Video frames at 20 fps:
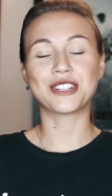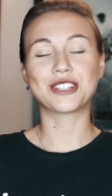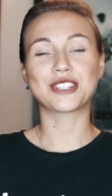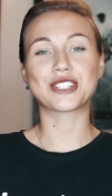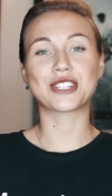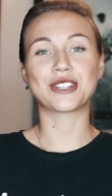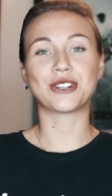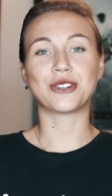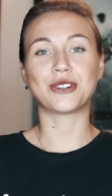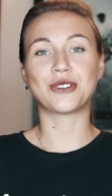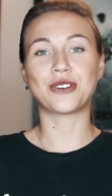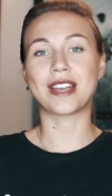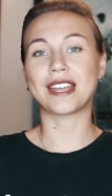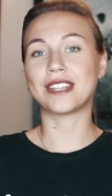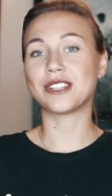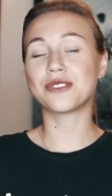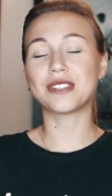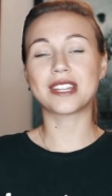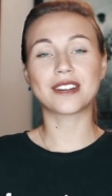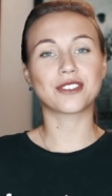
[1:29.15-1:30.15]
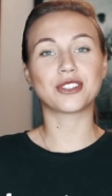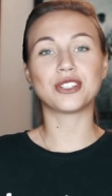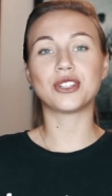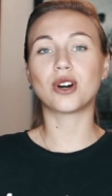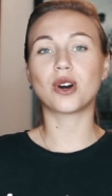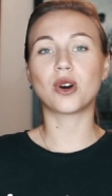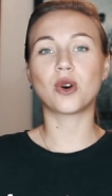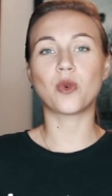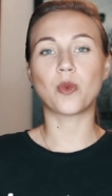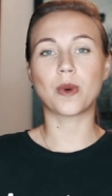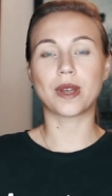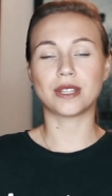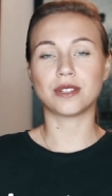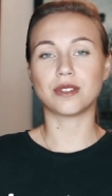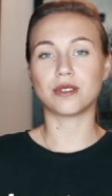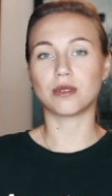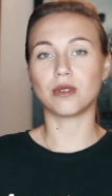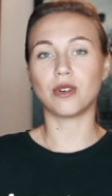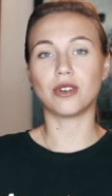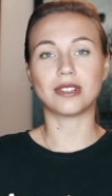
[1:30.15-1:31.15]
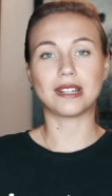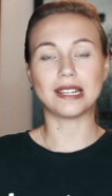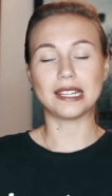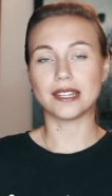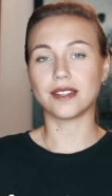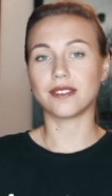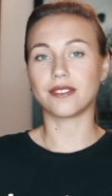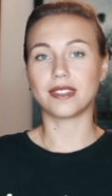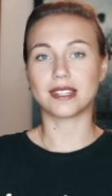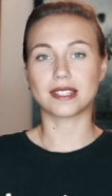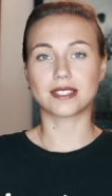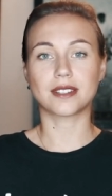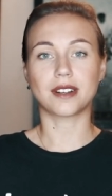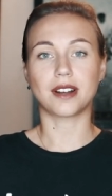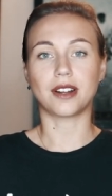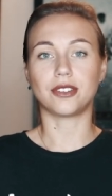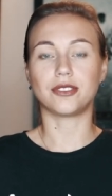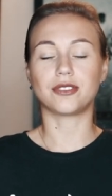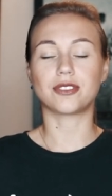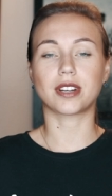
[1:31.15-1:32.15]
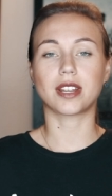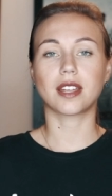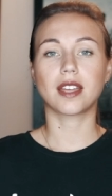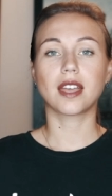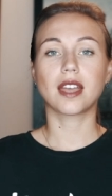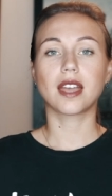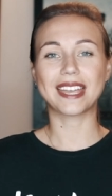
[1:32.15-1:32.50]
So, and you never know when you're gonna leave this country.